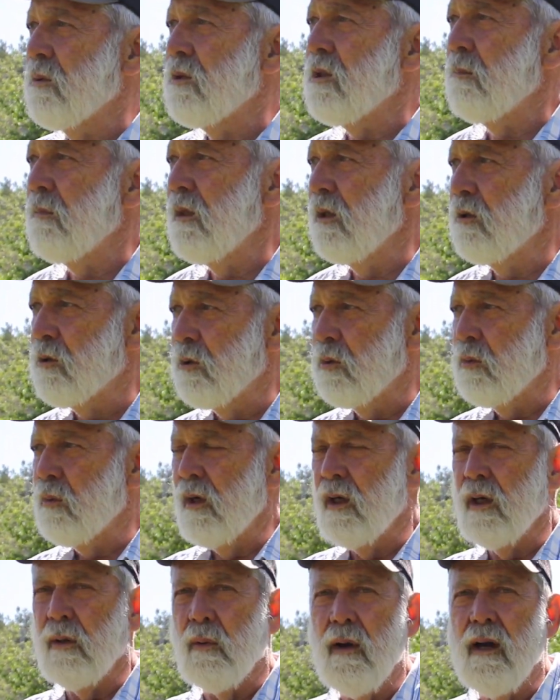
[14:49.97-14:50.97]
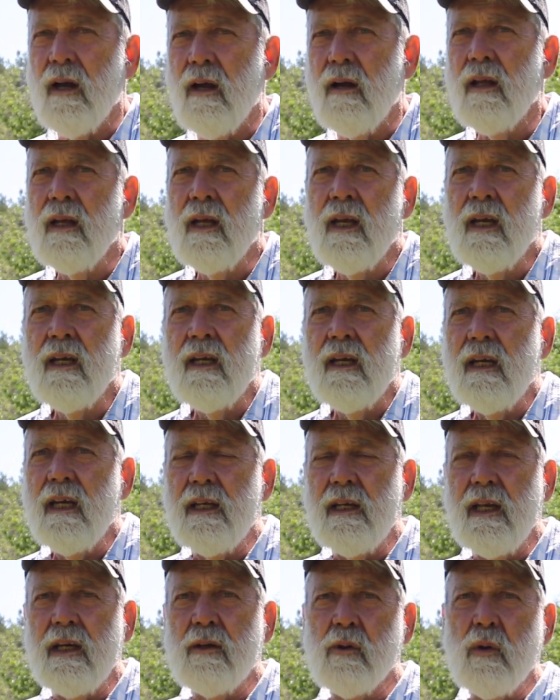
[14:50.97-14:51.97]
with them. They grew really well,
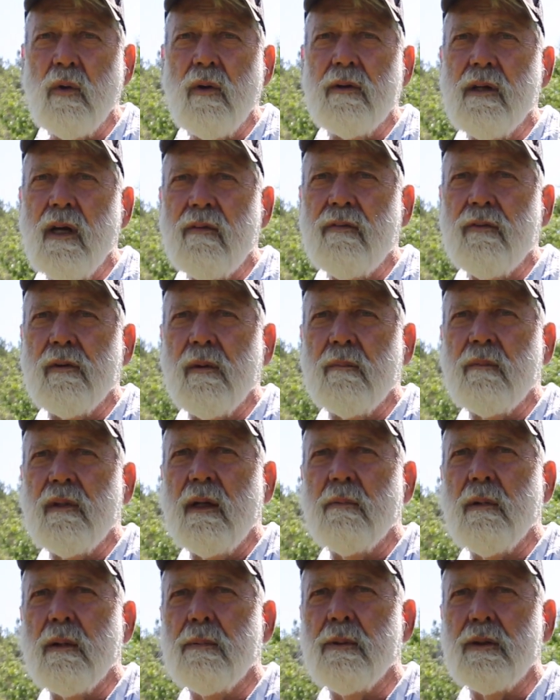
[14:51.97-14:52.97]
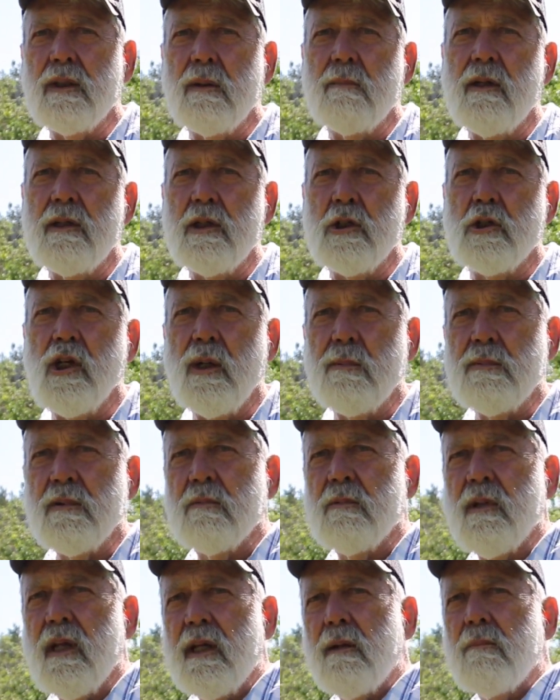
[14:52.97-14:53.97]
and they grew enough of them. They would put them on the ships
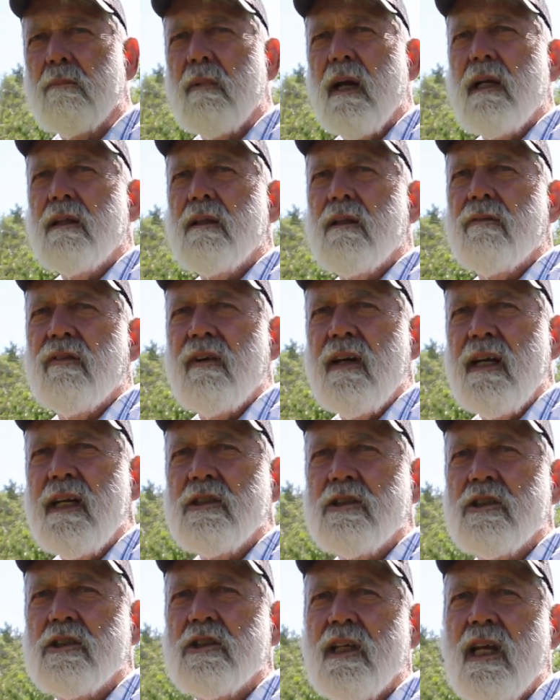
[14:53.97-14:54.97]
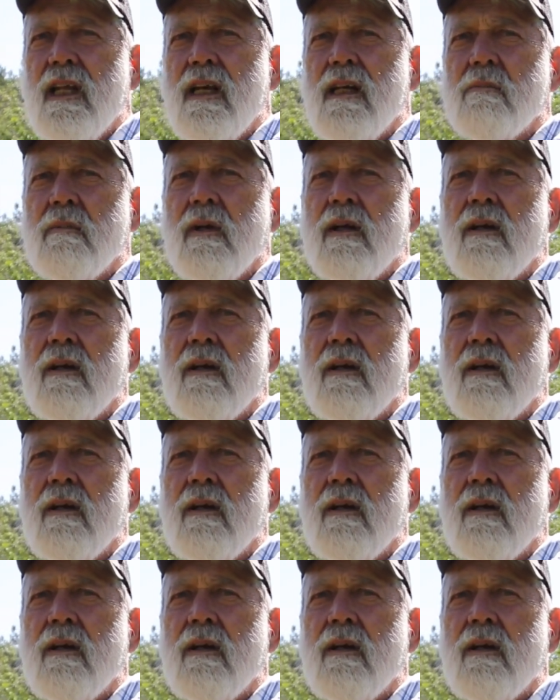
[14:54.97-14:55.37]
and take them back to France to sell them.